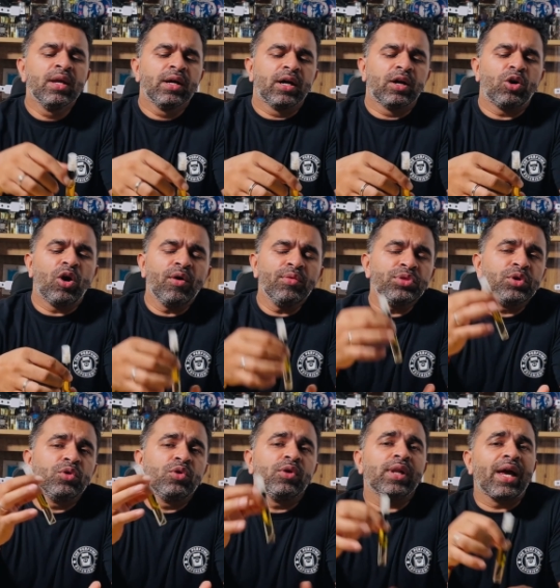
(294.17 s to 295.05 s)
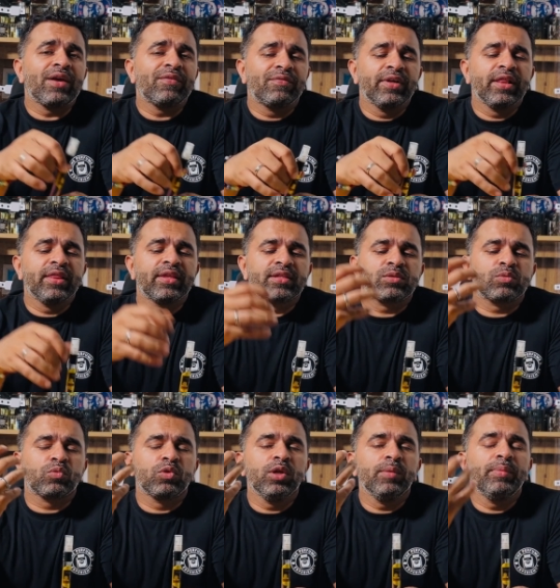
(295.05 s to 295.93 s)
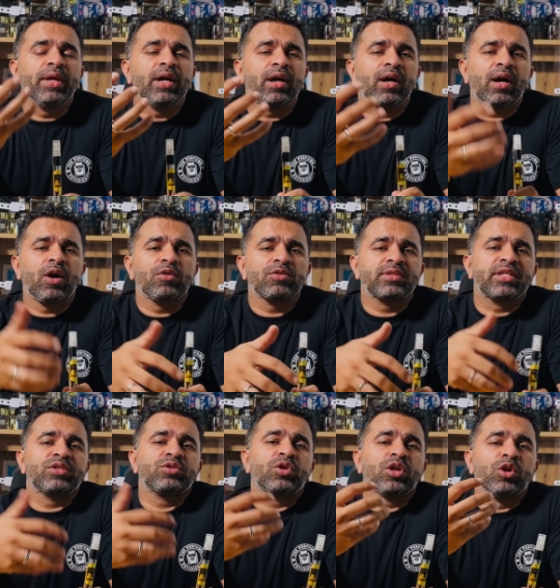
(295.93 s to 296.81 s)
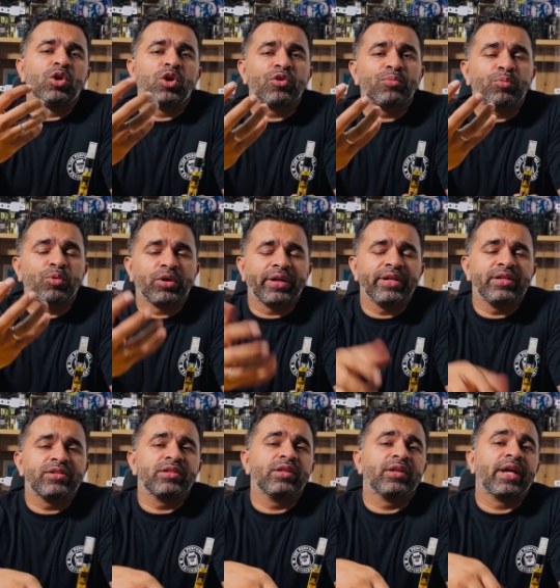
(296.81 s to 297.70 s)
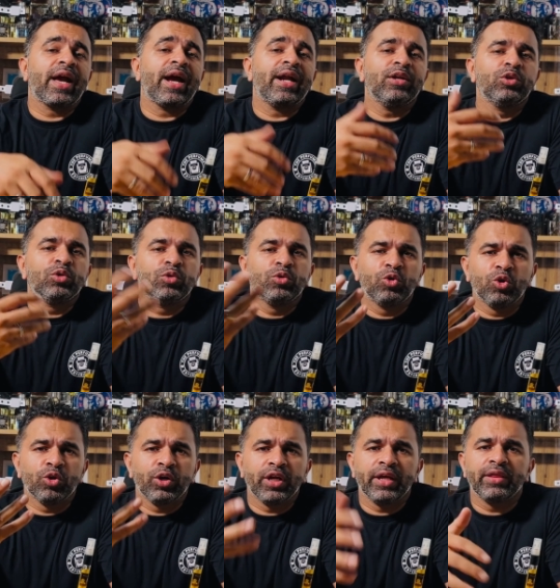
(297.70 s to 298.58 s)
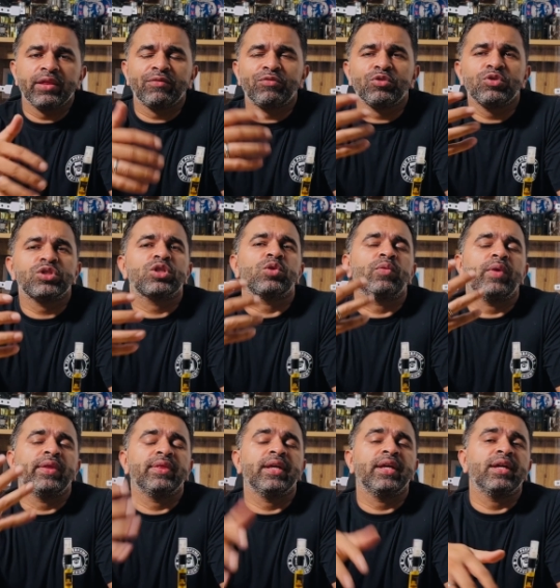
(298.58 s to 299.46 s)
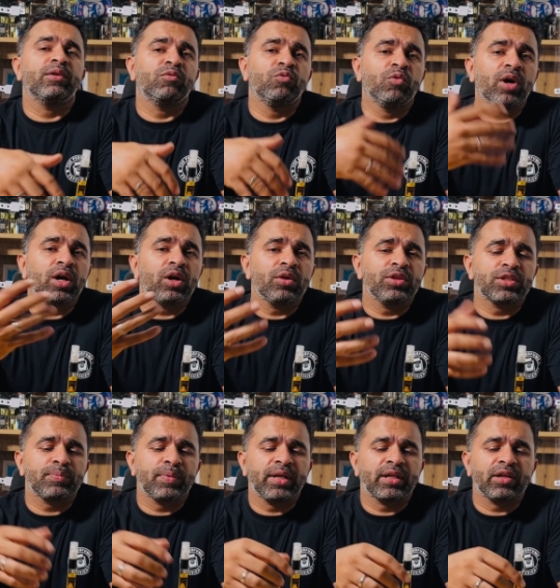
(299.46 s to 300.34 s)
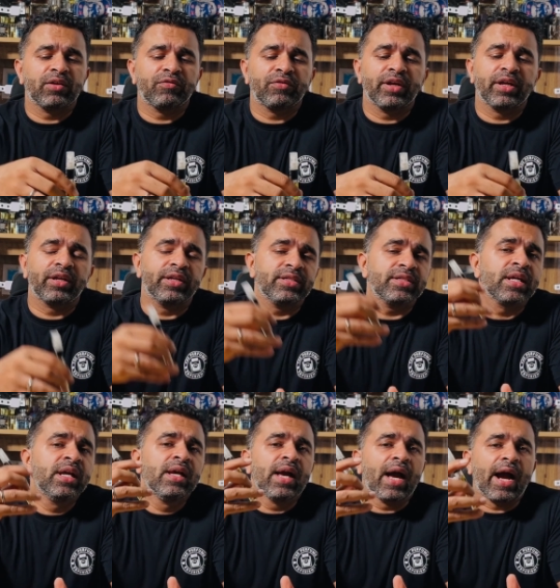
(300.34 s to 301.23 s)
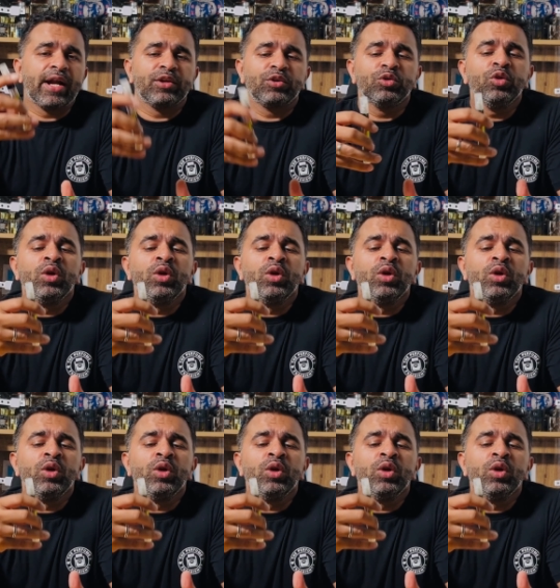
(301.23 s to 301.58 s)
On the whole, I feel this will be a house that's got a lot of potential, can do good in the future when they work on this particular fragrance and